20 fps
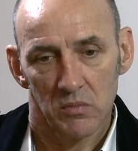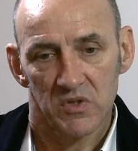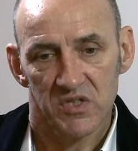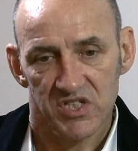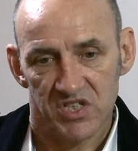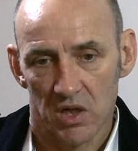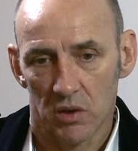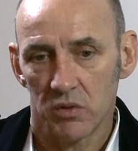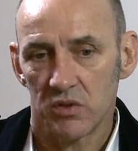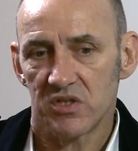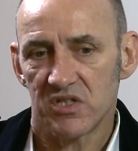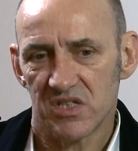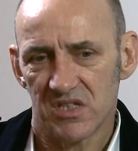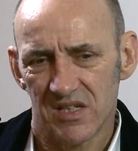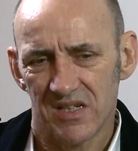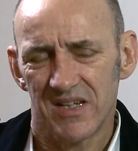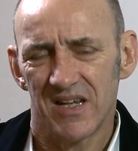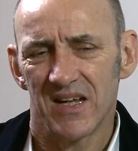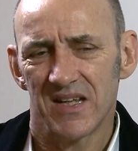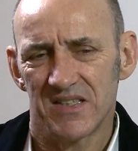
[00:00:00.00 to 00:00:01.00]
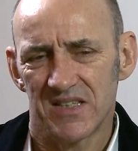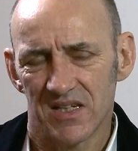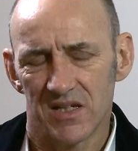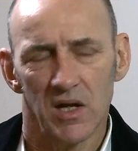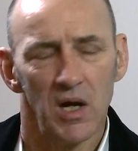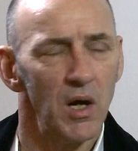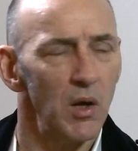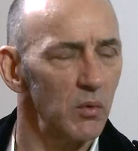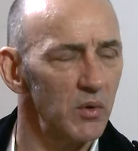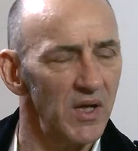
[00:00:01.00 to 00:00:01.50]
so yeah,
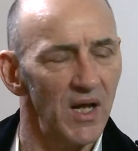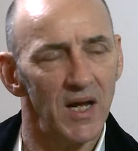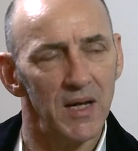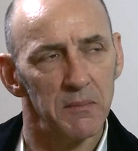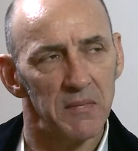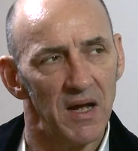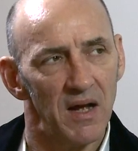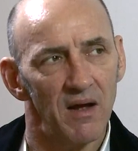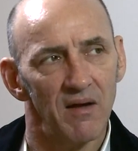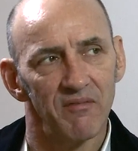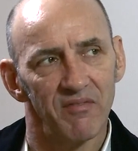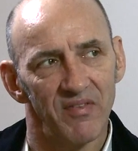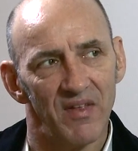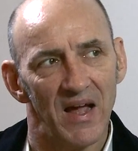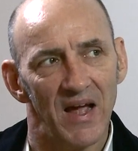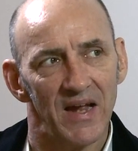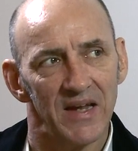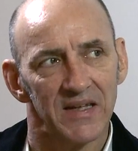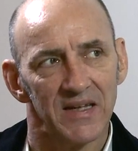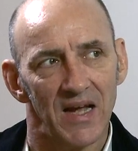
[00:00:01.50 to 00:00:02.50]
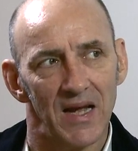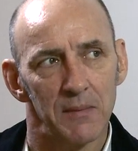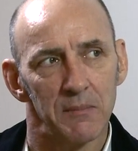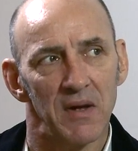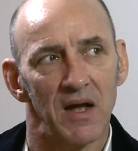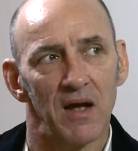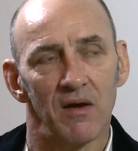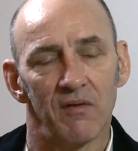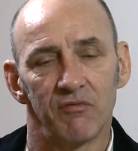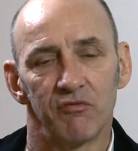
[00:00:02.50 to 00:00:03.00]
denial came out of that. It came
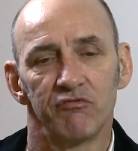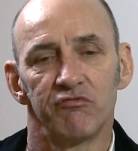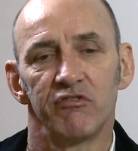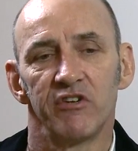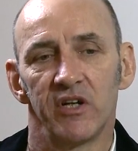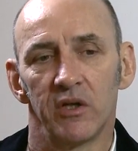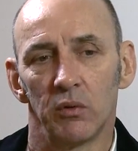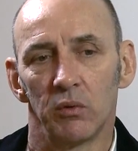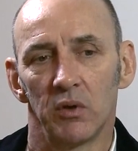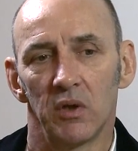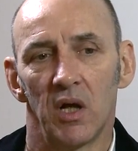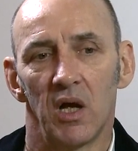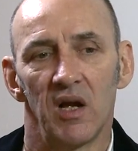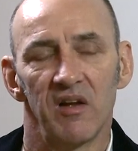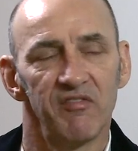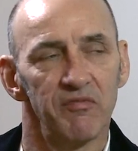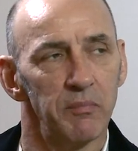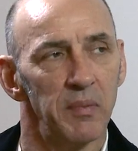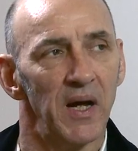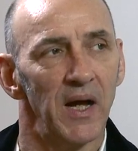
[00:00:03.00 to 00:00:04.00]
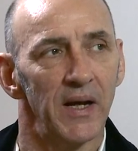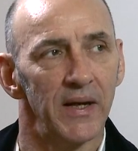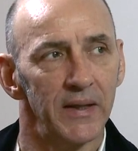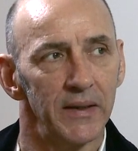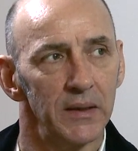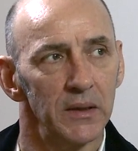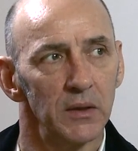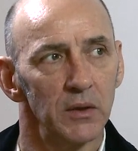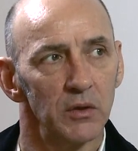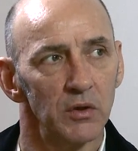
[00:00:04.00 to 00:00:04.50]
out of real life
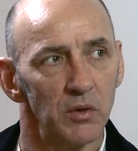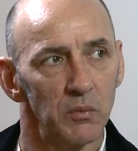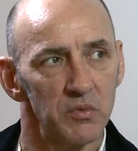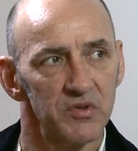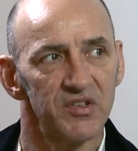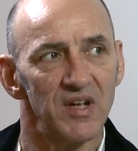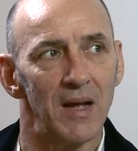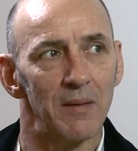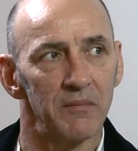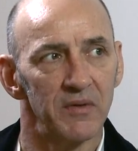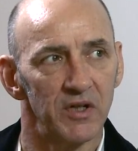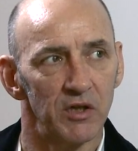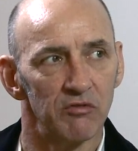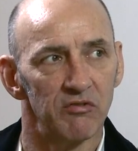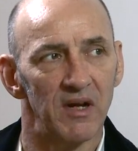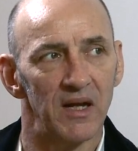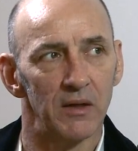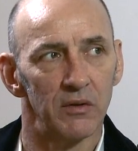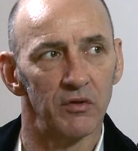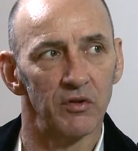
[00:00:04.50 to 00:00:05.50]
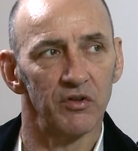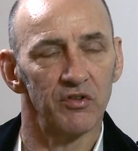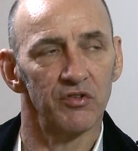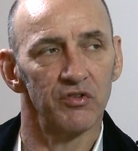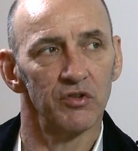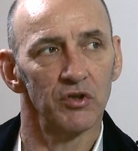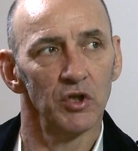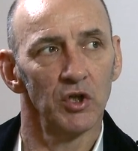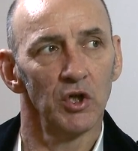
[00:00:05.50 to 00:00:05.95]
pain that was happening around us.